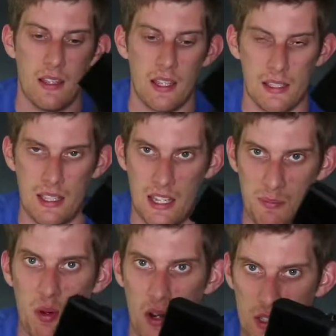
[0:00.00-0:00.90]
it is
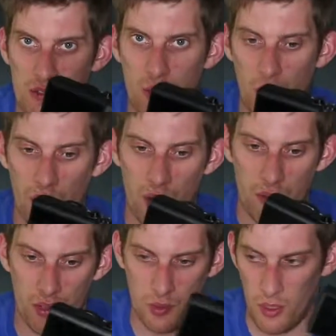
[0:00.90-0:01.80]
prone to falling
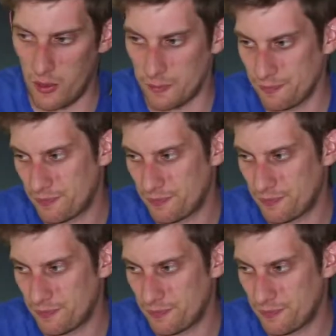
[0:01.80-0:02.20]
over as well.